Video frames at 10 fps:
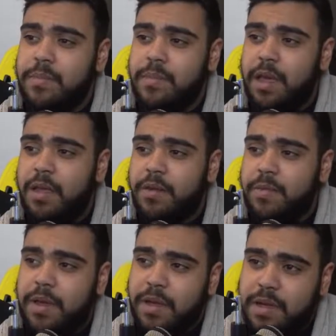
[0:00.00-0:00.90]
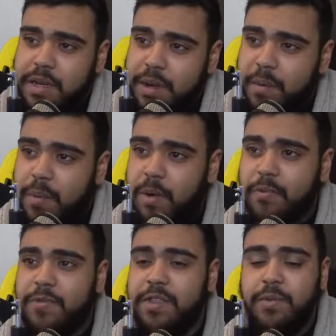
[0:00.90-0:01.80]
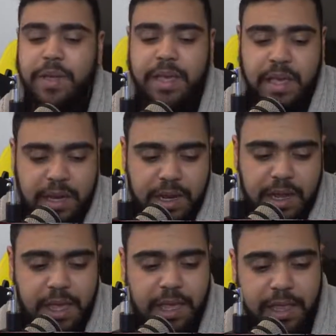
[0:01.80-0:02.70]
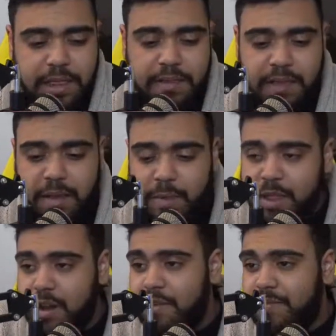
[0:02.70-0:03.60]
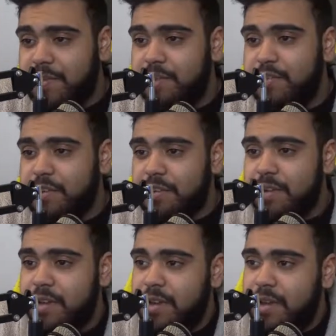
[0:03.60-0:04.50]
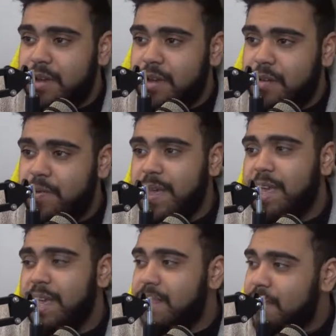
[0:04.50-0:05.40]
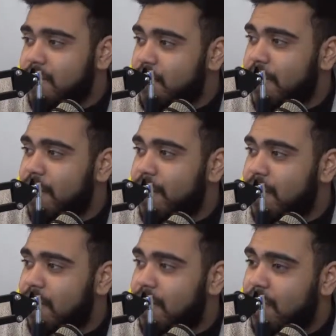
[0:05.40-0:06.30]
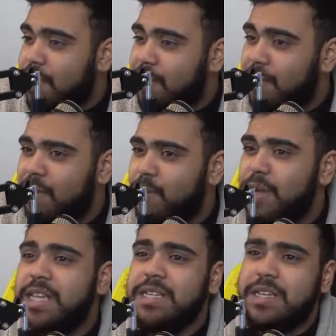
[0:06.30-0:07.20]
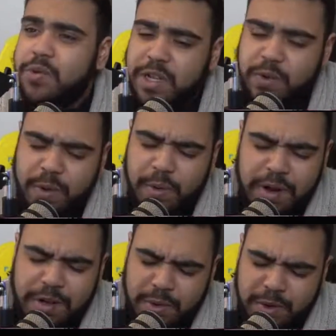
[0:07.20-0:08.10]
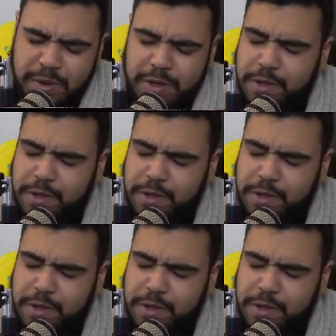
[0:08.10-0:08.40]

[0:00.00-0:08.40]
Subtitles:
yeah. But hopefully we can get this game in the near future. If we can get this around, wait, they say 2021 or 2022?